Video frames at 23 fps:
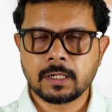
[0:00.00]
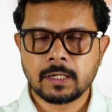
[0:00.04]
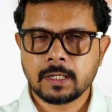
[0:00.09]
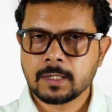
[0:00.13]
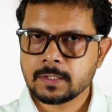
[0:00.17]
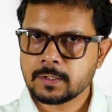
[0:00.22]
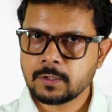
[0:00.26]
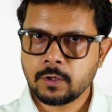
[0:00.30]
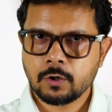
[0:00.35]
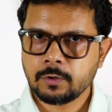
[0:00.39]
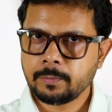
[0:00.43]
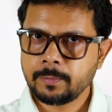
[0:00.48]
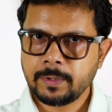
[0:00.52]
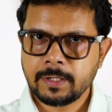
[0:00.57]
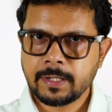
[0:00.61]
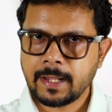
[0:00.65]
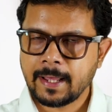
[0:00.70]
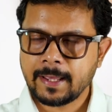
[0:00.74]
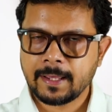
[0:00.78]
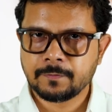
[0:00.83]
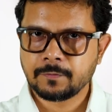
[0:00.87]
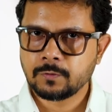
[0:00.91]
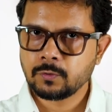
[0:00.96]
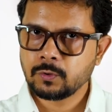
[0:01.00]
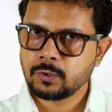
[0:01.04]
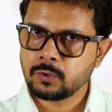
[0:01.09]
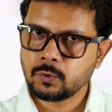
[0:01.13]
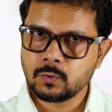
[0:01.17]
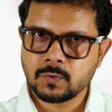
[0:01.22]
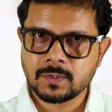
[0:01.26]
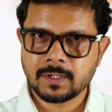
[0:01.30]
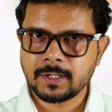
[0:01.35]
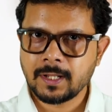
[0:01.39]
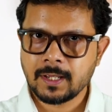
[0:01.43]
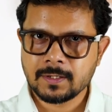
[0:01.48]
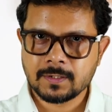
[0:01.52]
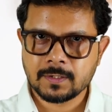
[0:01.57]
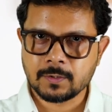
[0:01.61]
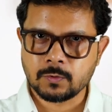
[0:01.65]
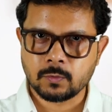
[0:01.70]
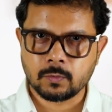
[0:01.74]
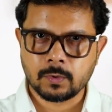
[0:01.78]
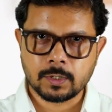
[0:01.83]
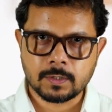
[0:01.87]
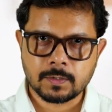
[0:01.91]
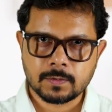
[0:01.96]
does not mean I have to use a
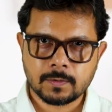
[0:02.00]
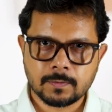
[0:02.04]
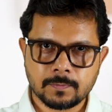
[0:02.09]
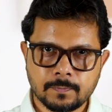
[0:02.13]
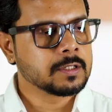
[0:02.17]
dozen ways.